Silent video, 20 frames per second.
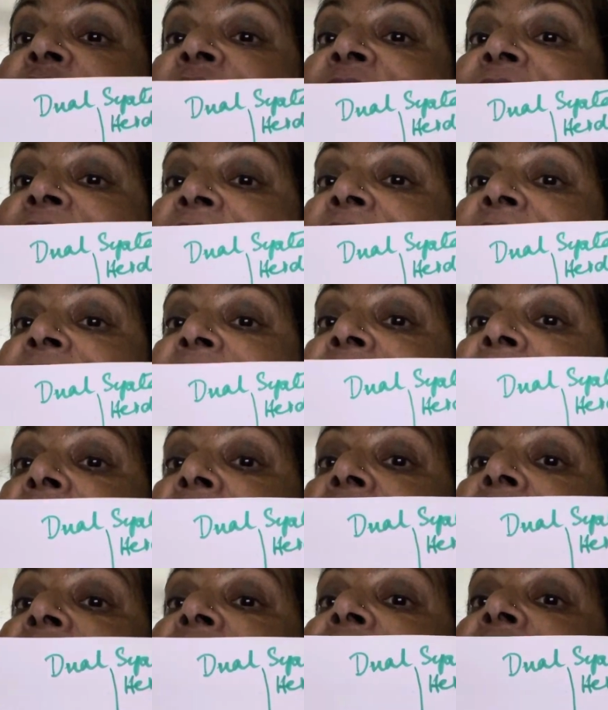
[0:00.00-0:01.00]
says
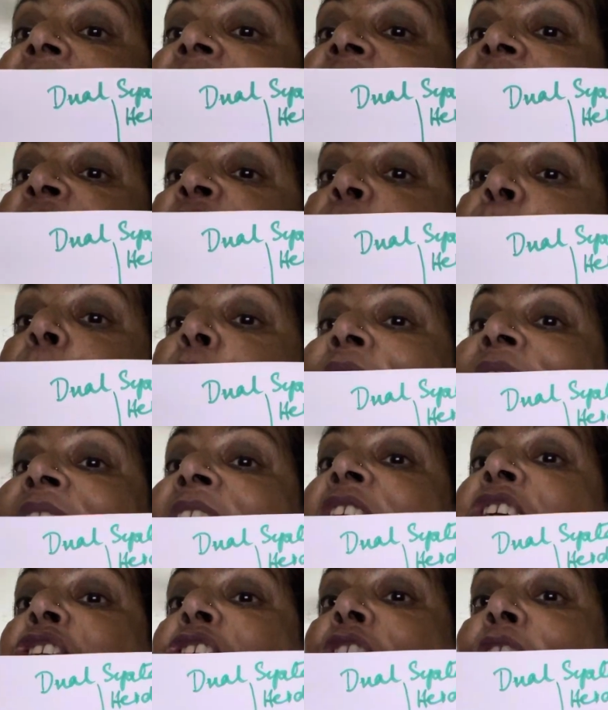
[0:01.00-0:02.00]
this
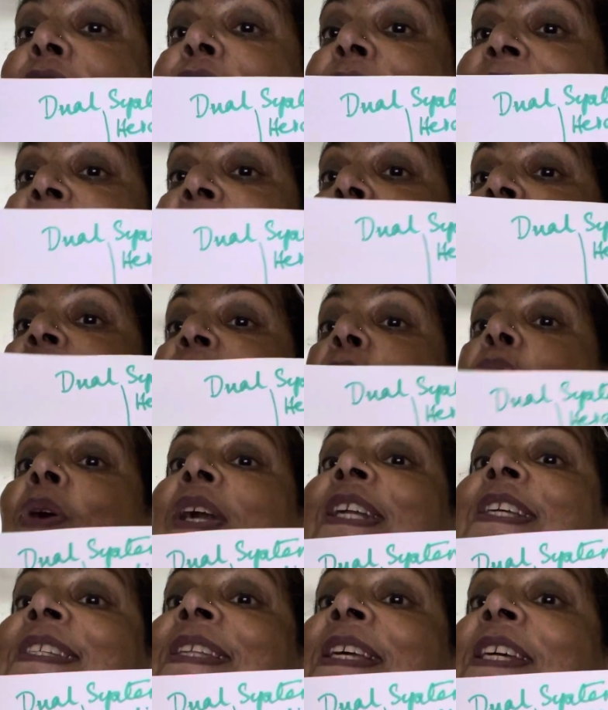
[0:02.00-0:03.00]
exploitation of labor.
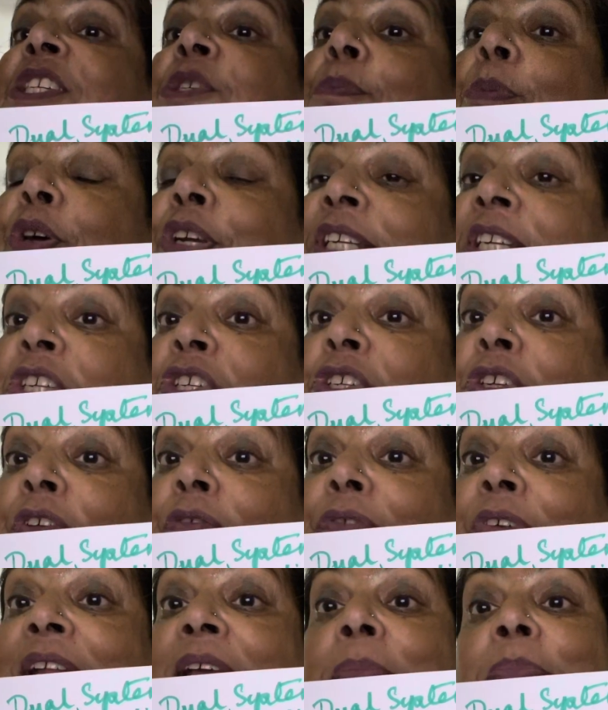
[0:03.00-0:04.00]
What is the exploitation
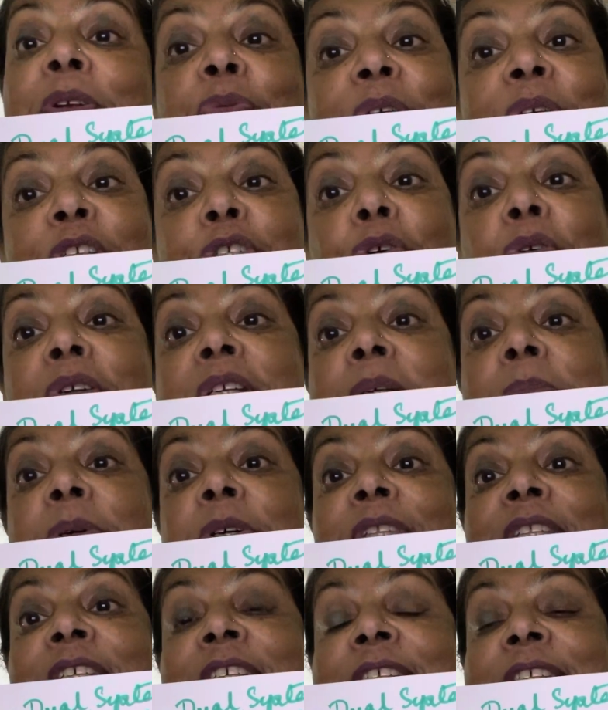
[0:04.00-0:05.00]
of labor? We talked
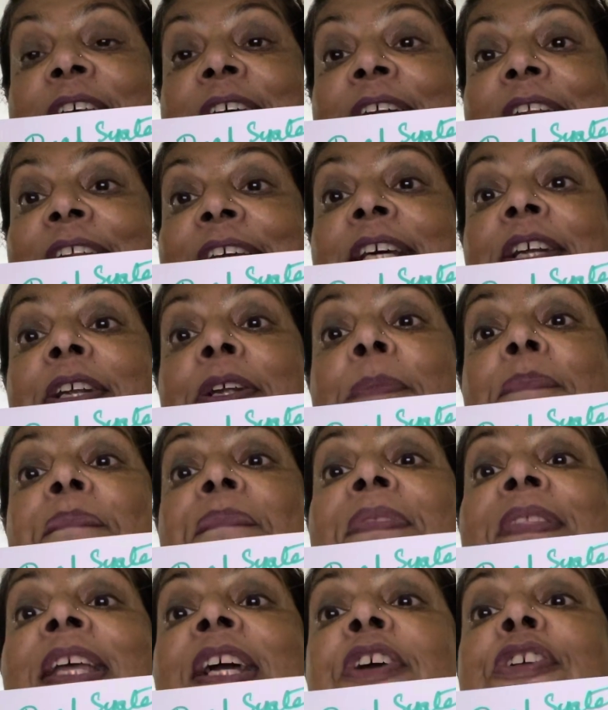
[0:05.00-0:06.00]
about this earlier.
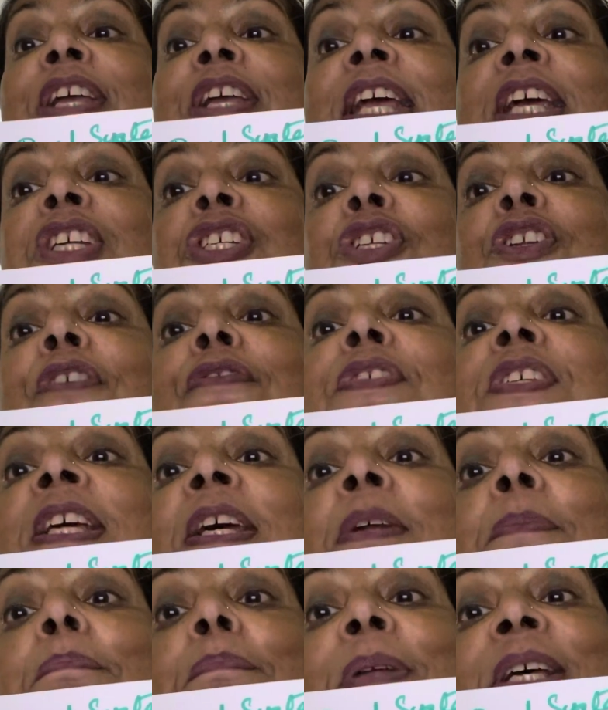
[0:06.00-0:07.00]
The creation of
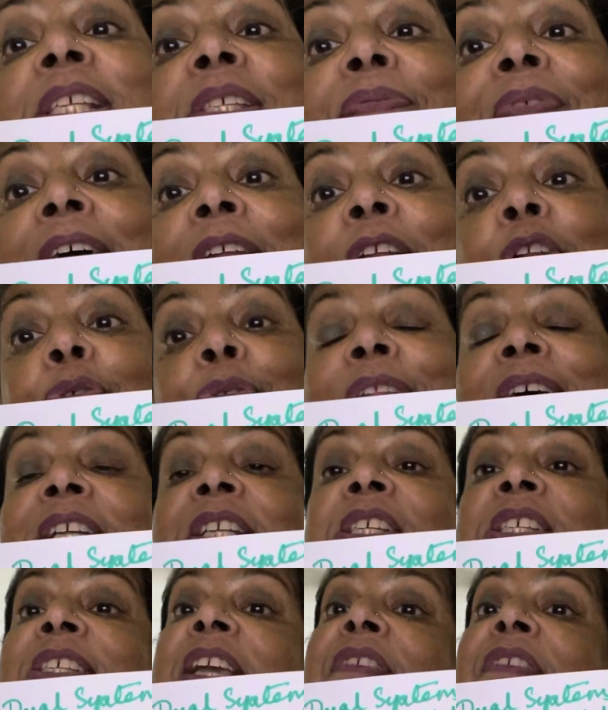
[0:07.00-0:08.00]
surplus value, that
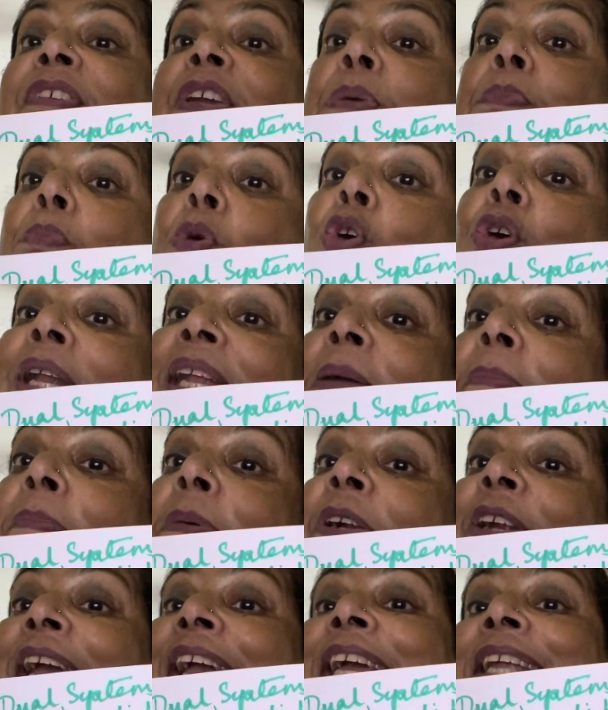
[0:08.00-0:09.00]
is giving more
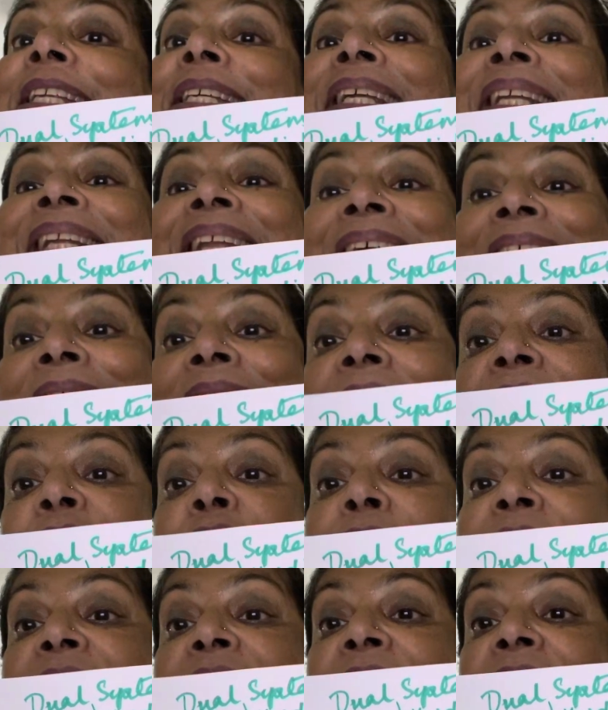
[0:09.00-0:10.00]
labor, getting less in
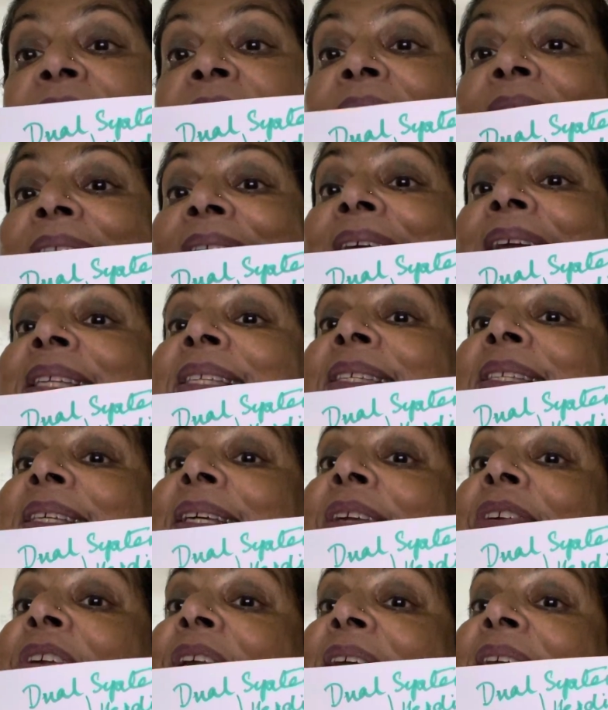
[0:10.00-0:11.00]
return,
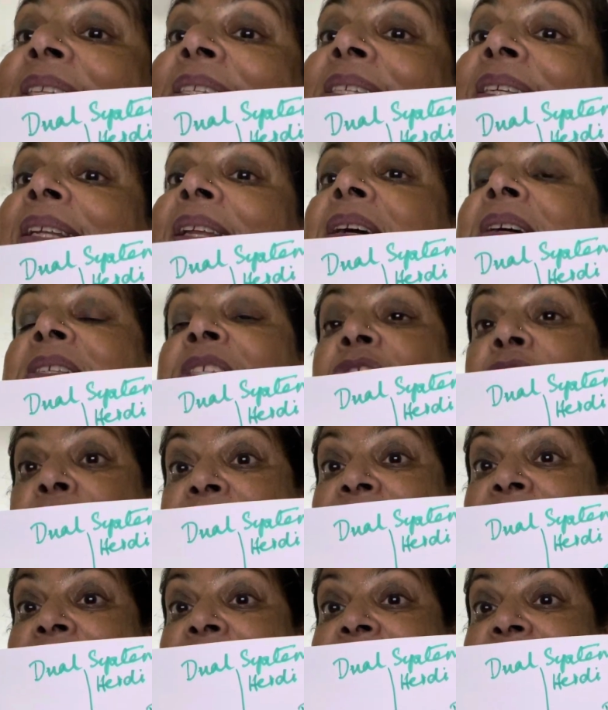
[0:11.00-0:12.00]
creates class
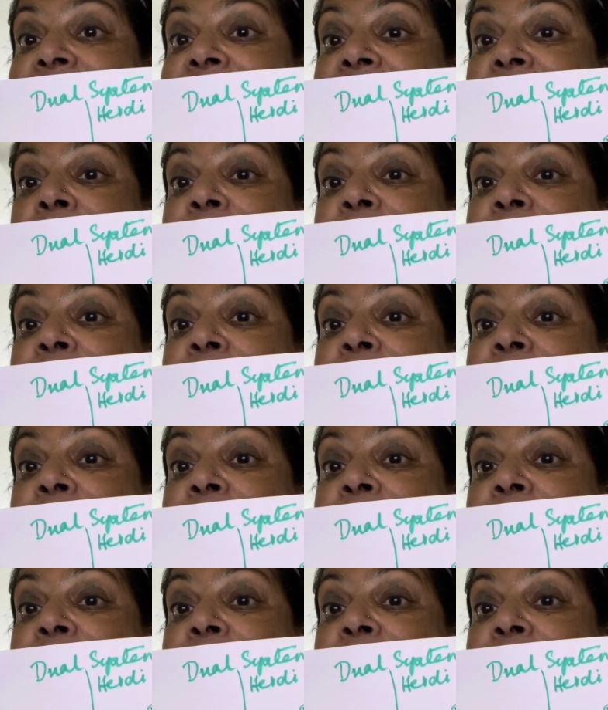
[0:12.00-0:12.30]
society